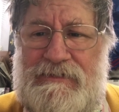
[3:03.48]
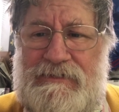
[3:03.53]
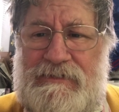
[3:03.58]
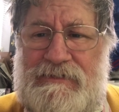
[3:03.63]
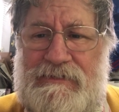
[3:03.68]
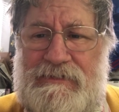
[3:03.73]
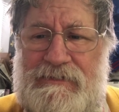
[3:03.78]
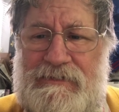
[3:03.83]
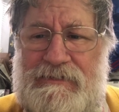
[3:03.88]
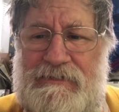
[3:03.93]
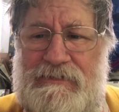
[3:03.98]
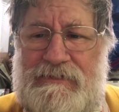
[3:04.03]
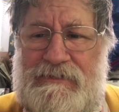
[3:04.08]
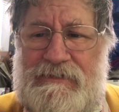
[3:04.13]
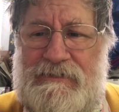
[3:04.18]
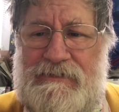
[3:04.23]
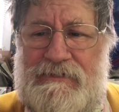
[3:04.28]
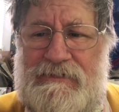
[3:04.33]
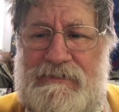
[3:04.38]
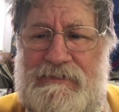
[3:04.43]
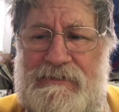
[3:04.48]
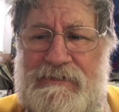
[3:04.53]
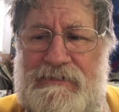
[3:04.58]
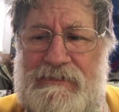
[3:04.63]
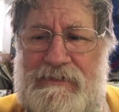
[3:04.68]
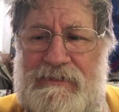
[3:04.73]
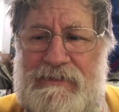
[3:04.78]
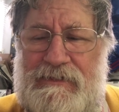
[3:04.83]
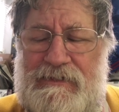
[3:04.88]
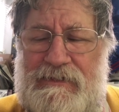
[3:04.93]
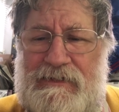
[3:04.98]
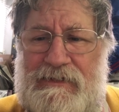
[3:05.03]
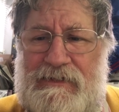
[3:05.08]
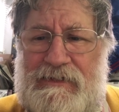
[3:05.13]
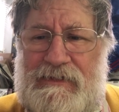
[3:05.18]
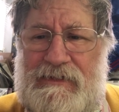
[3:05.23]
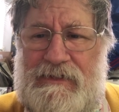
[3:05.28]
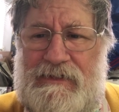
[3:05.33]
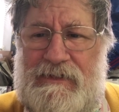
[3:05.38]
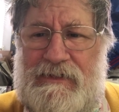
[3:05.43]

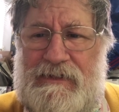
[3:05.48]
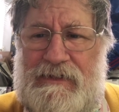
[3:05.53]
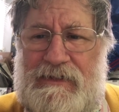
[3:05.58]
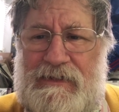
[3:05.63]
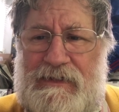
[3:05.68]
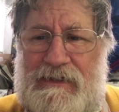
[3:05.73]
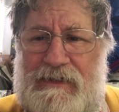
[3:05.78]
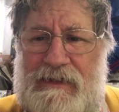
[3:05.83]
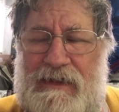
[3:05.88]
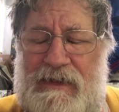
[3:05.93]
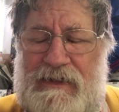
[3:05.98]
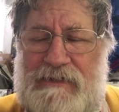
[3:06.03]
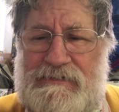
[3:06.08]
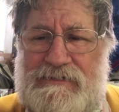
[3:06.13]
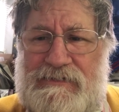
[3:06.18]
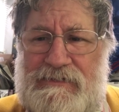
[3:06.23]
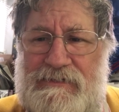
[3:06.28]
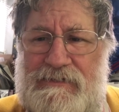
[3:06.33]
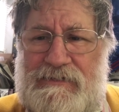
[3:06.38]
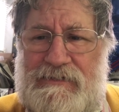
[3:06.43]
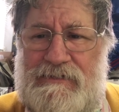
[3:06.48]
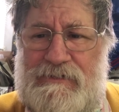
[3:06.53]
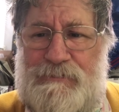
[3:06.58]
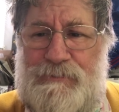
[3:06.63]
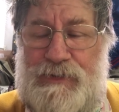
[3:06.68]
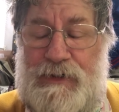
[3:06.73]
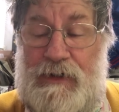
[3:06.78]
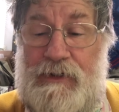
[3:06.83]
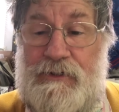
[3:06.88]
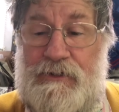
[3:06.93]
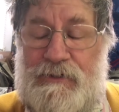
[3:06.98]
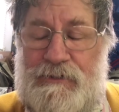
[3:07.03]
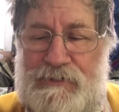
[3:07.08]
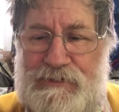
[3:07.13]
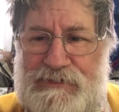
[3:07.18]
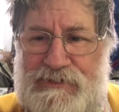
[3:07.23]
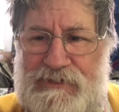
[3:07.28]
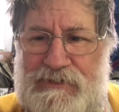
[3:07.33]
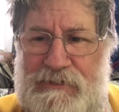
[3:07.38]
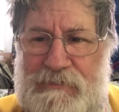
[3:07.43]
as her
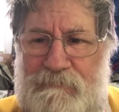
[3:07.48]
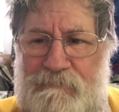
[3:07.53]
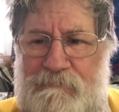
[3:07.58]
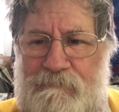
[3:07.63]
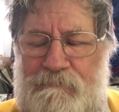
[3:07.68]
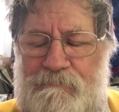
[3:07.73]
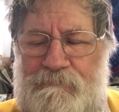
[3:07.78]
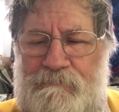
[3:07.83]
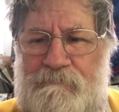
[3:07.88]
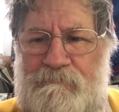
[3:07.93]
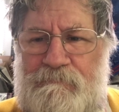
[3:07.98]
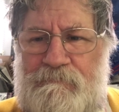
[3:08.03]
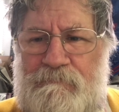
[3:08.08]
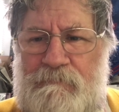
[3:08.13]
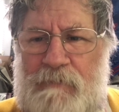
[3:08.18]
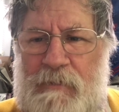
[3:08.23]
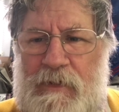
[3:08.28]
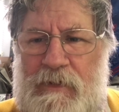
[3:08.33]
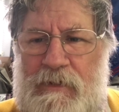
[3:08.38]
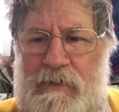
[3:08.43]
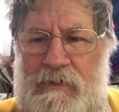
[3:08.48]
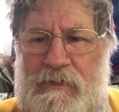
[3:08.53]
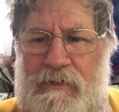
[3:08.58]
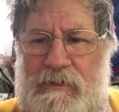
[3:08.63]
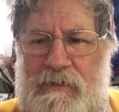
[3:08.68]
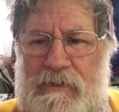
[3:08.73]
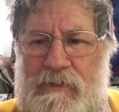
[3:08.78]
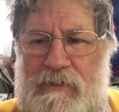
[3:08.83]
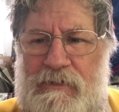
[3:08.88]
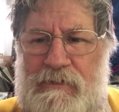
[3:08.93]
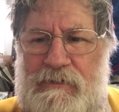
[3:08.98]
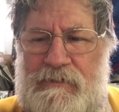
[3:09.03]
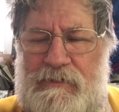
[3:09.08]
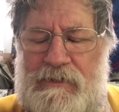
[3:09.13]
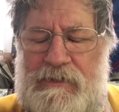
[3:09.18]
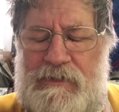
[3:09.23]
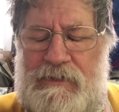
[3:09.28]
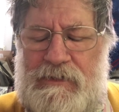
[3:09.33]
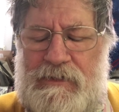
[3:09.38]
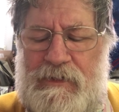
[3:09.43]
priority
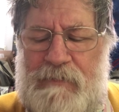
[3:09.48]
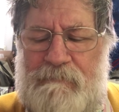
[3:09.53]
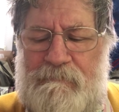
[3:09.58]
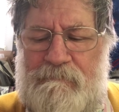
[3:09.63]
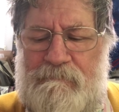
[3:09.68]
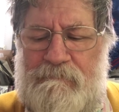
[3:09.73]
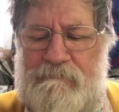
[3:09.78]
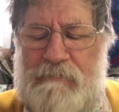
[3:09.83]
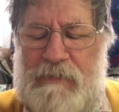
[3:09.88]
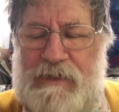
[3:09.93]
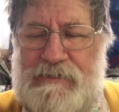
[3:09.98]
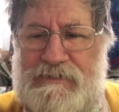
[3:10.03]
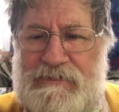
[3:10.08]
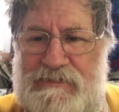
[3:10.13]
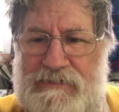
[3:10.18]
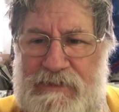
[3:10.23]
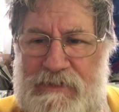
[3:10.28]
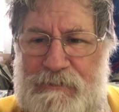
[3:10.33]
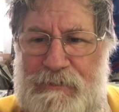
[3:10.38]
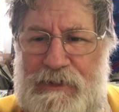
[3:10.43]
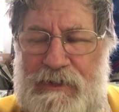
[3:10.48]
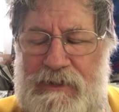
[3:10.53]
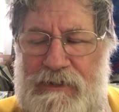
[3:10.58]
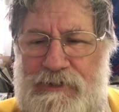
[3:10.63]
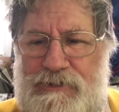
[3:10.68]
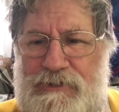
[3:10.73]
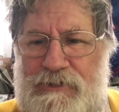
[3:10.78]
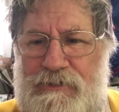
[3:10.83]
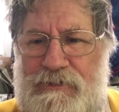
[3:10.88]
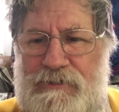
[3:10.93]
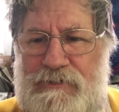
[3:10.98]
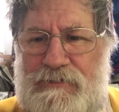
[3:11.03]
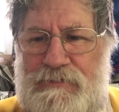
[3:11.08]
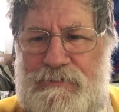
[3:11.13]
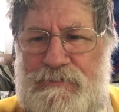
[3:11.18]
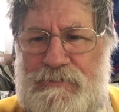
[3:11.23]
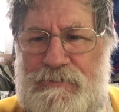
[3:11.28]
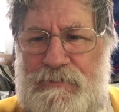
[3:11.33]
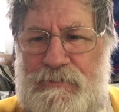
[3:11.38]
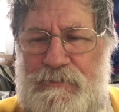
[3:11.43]
the a determination
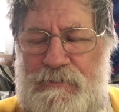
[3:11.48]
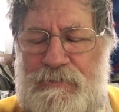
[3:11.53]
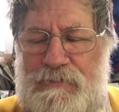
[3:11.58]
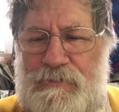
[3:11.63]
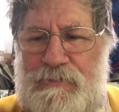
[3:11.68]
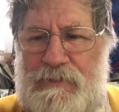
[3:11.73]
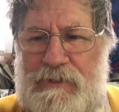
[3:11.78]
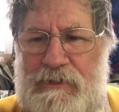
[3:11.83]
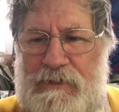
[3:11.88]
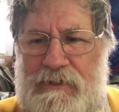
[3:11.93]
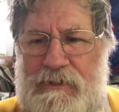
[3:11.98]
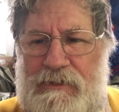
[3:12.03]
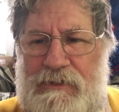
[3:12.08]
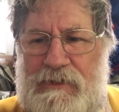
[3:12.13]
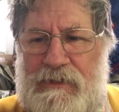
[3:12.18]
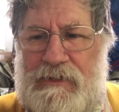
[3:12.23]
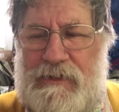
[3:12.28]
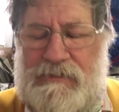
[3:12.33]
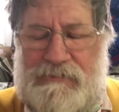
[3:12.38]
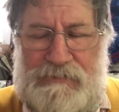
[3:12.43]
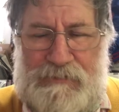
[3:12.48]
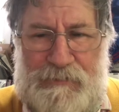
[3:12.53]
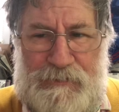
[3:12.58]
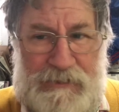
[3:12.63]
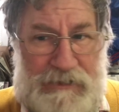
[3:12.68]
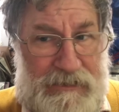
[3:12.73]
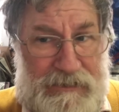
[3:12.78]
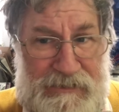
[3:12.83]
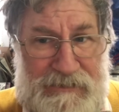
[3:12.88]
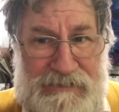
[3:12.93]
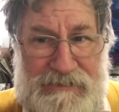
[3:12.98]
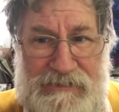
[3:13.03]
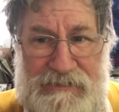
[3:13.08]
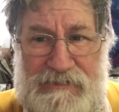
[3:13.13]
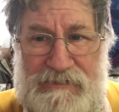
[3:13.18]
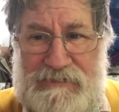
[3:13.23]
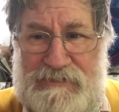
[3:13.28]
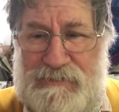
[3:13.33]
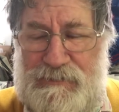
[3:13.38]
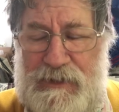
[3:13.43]
to get the release
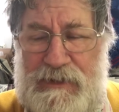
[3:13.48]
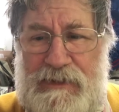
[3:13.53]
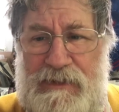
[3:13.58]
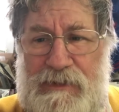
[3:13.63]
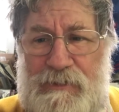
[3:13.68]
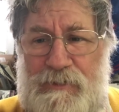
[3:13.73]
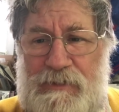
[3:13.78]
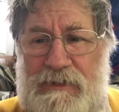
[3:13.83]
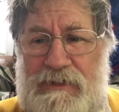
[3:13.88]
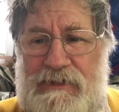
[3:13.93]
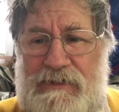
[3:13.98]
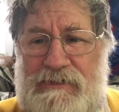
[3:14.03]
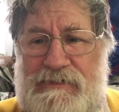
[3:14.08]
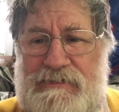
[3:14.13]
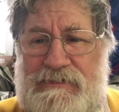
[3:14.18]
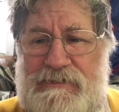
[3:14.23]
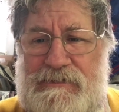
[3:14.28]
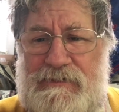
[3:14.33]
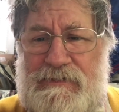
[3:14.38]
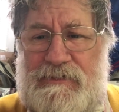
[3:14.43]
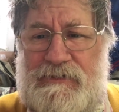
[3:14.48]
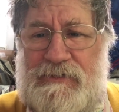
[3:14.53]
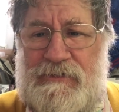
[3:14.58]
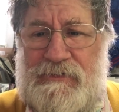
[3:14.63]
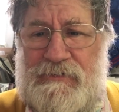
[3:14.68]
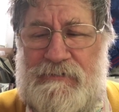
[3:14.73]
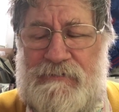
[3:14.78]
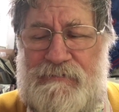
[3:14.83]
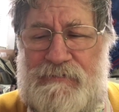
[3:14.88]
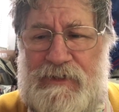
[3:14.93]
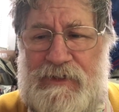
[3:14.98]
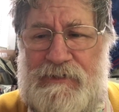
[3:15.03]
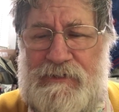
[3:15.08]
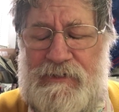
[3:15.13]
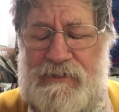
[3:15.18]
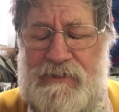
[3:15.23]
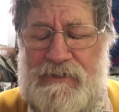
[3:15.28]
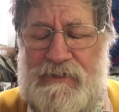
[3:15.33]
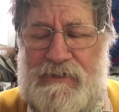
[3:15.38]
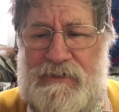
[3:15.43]
and the speedy release of
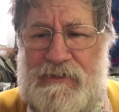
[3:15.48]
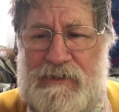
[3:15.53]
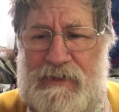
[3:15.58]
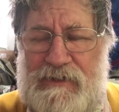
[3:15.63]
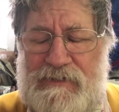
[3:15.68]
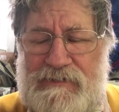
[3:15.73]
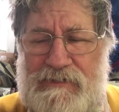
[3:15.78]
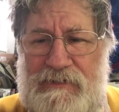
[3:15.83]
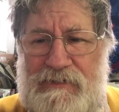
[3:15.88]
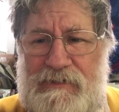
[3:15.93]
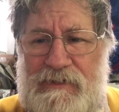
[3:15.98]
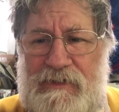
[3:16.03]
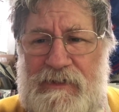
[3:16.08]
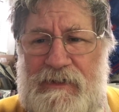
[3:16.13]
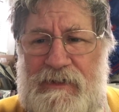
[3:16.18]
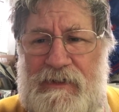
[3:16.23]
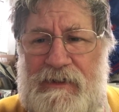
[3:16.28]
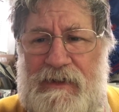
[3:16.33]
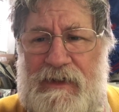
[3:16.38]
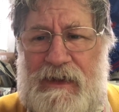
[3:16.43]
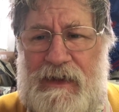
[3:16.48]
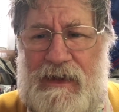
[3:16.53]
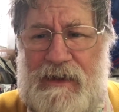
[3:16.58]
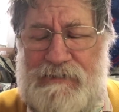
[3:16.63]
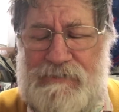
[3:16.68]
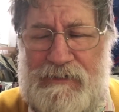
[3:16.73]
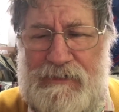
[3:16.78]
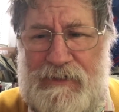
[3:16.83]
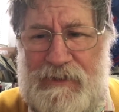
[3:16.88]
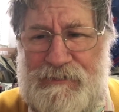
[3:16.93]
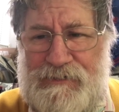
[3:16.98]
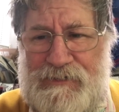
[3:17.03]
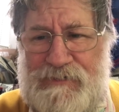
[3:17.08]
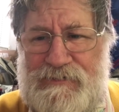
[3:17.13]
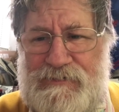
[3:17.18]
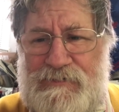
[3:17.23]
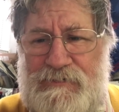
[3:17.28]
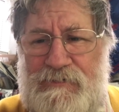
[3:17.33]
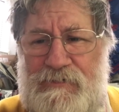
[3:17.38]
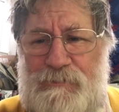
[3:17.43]
Aidan Aslan and the others
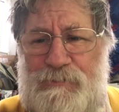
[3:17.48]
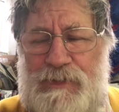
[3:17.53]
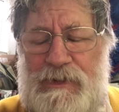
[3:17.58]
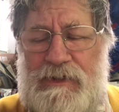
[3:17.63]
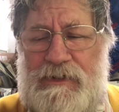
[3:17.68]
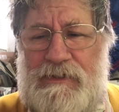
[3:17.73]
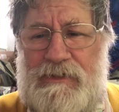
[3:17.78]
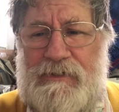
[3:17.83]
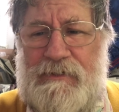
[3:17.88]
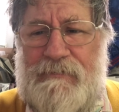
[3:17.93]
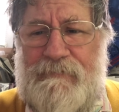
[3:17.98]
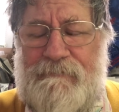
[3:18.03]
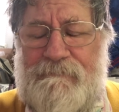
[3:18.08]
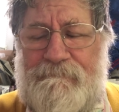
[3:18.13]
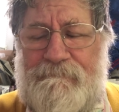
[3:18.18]
who have been